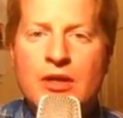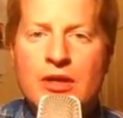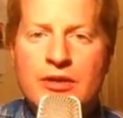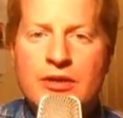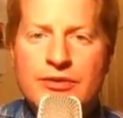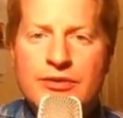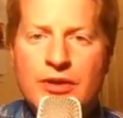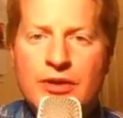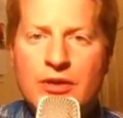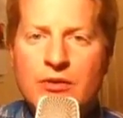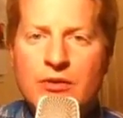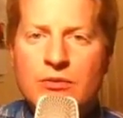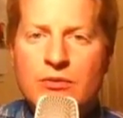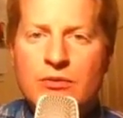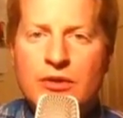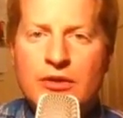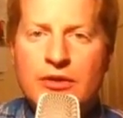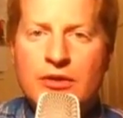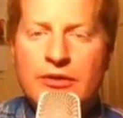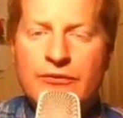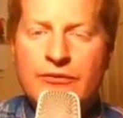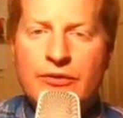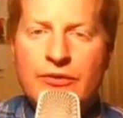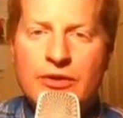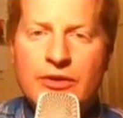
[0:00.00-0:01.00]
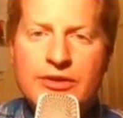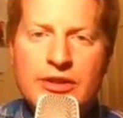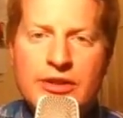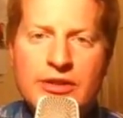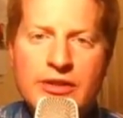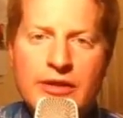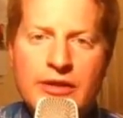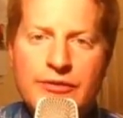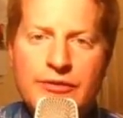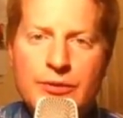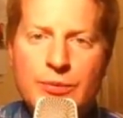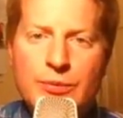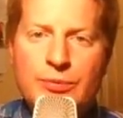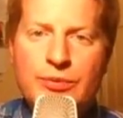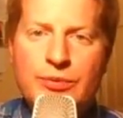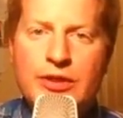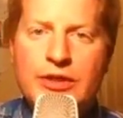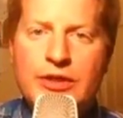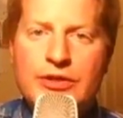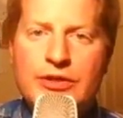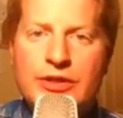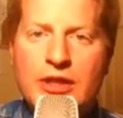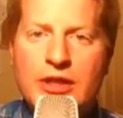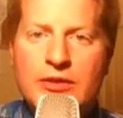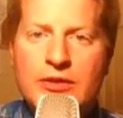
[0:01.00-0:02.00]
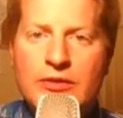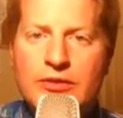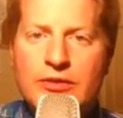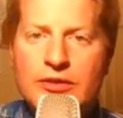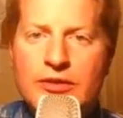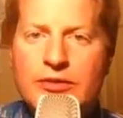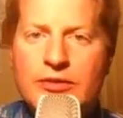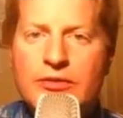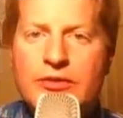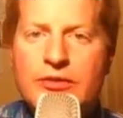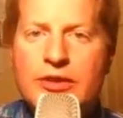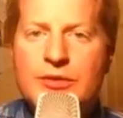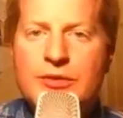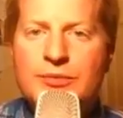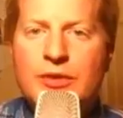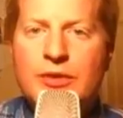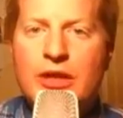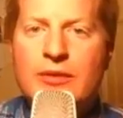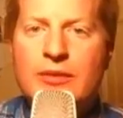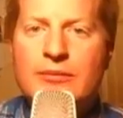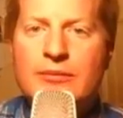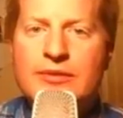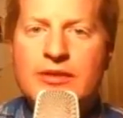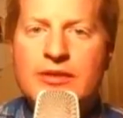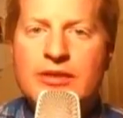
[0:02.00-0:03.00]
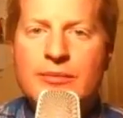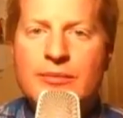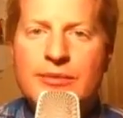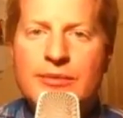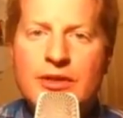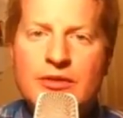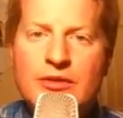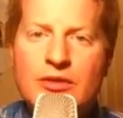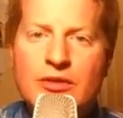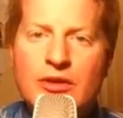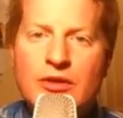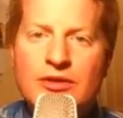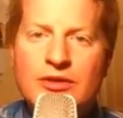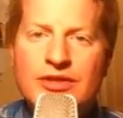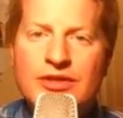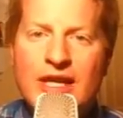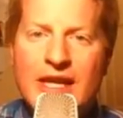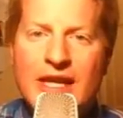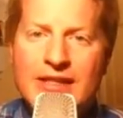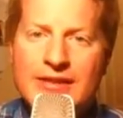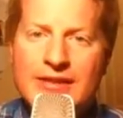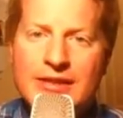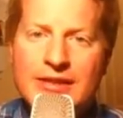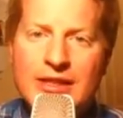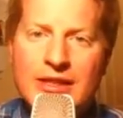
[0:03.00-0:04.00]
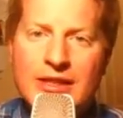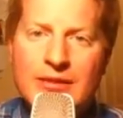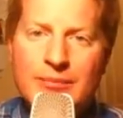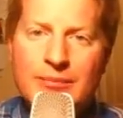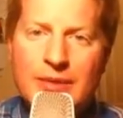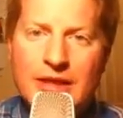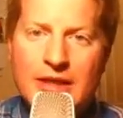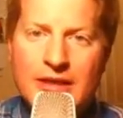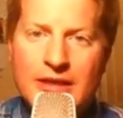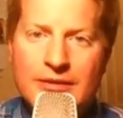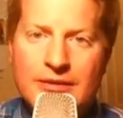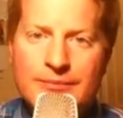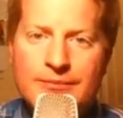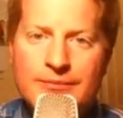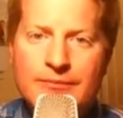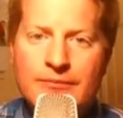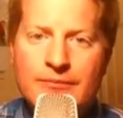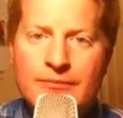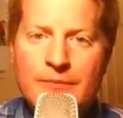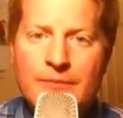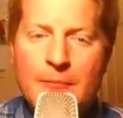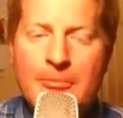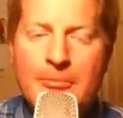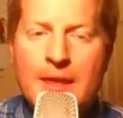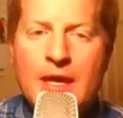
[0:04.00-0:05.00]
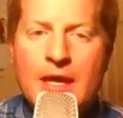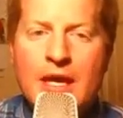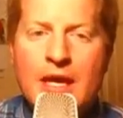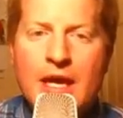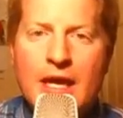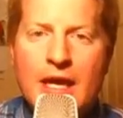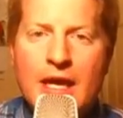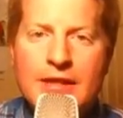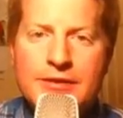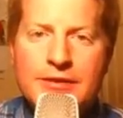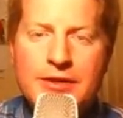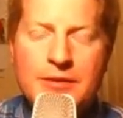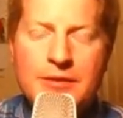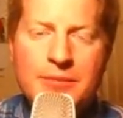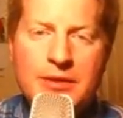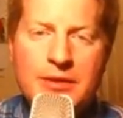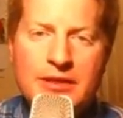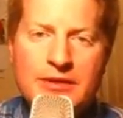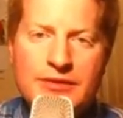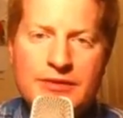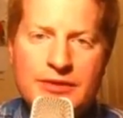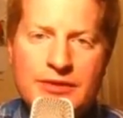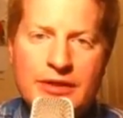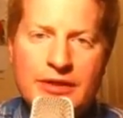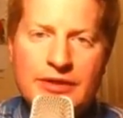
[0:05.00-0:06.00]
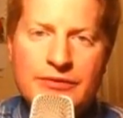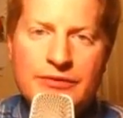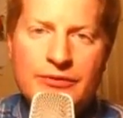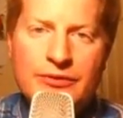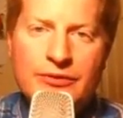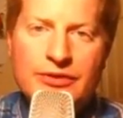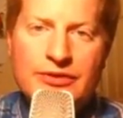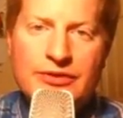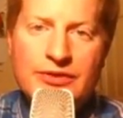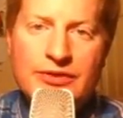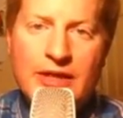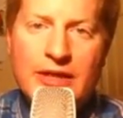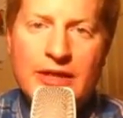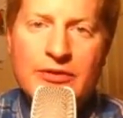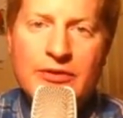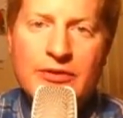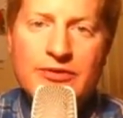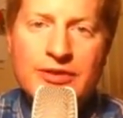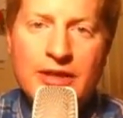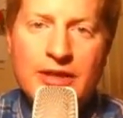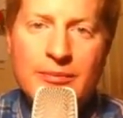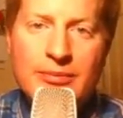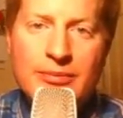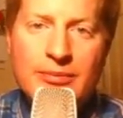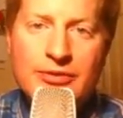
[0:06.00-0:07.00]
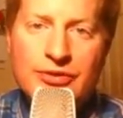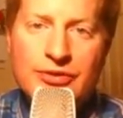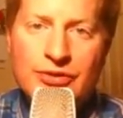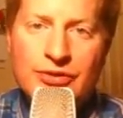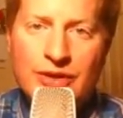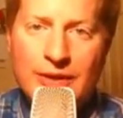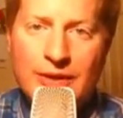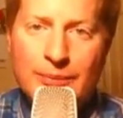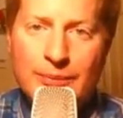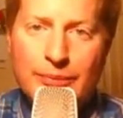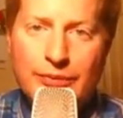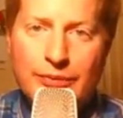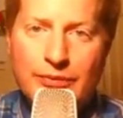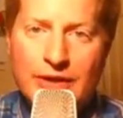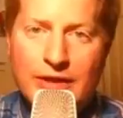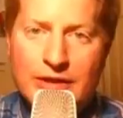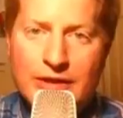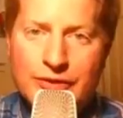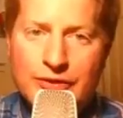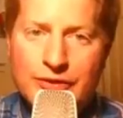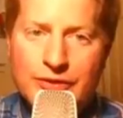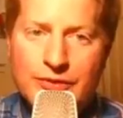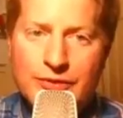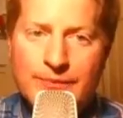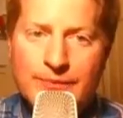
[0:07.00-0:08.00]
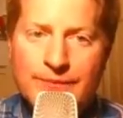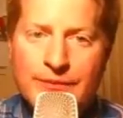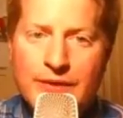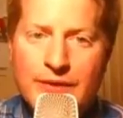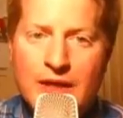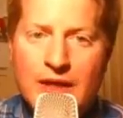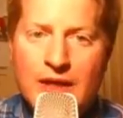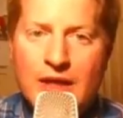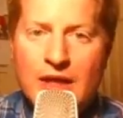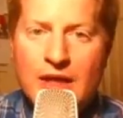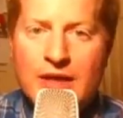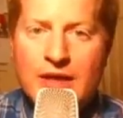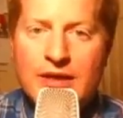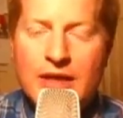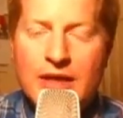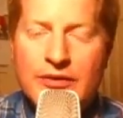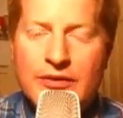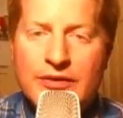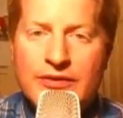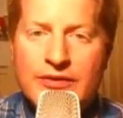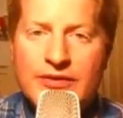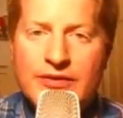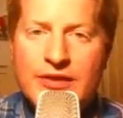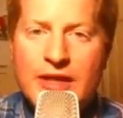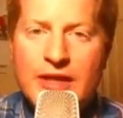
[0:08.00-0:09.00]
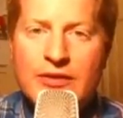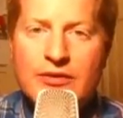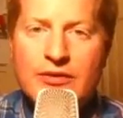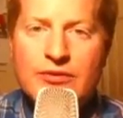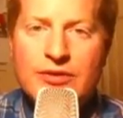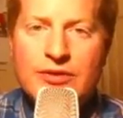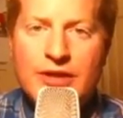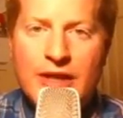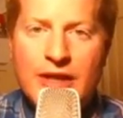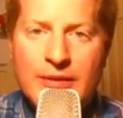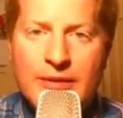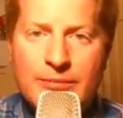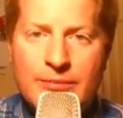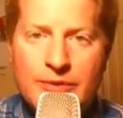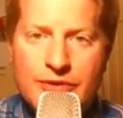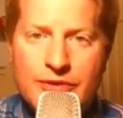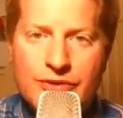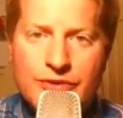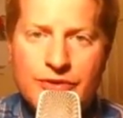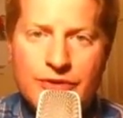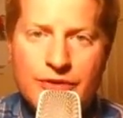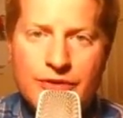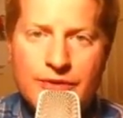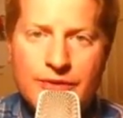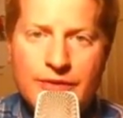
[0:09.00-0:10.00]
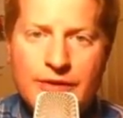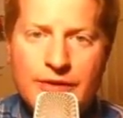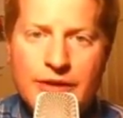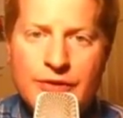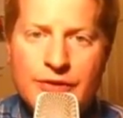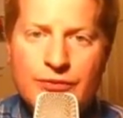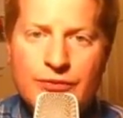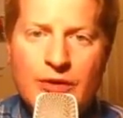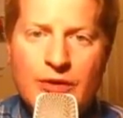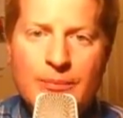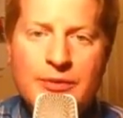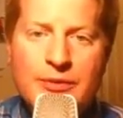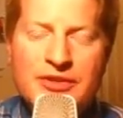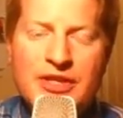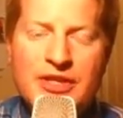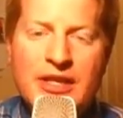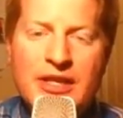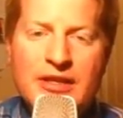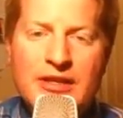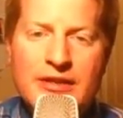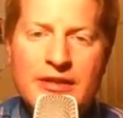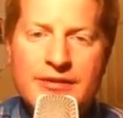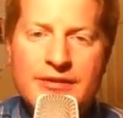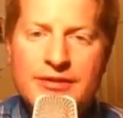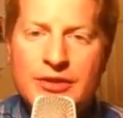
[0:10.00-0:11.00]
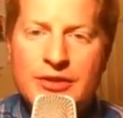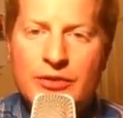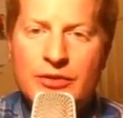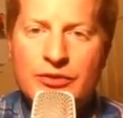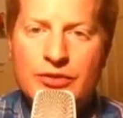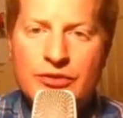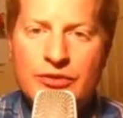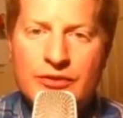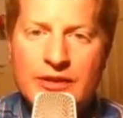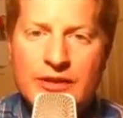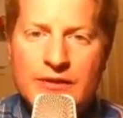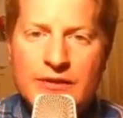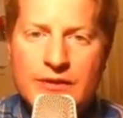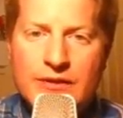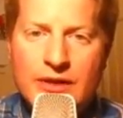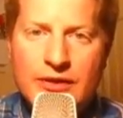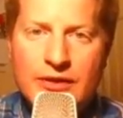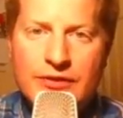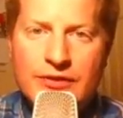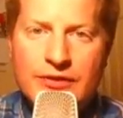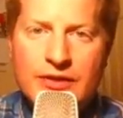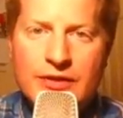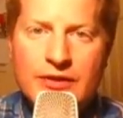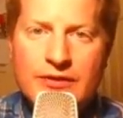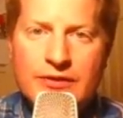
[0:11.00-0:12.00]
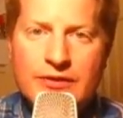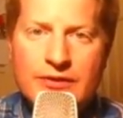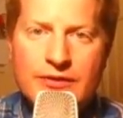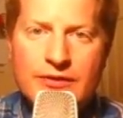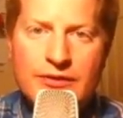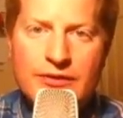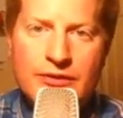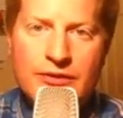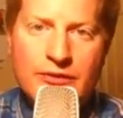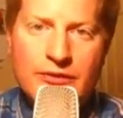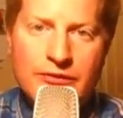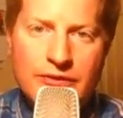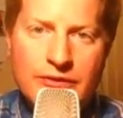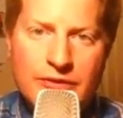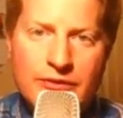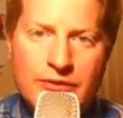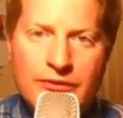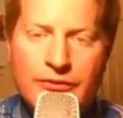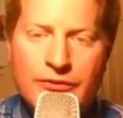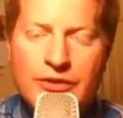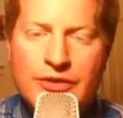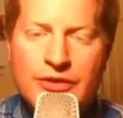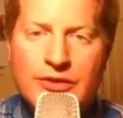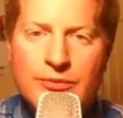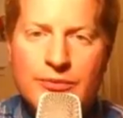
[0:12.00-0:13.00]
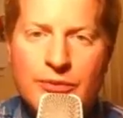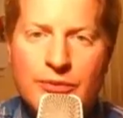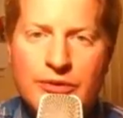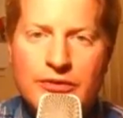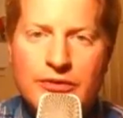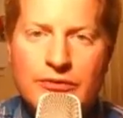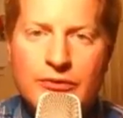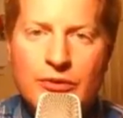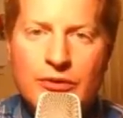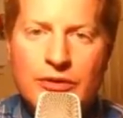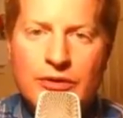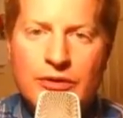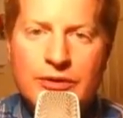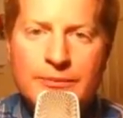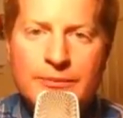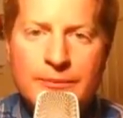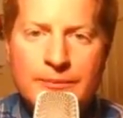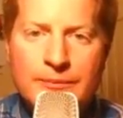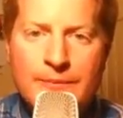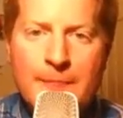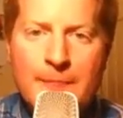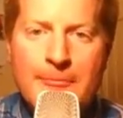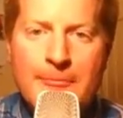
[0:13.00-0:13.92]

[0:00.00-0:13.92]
So the first thing you have to appreciate in order to do these problems is something called STP. STP stands for standard temperature and pressure. Now the standard temperature is represented as 0 degrees Celsius, so freezing point of water,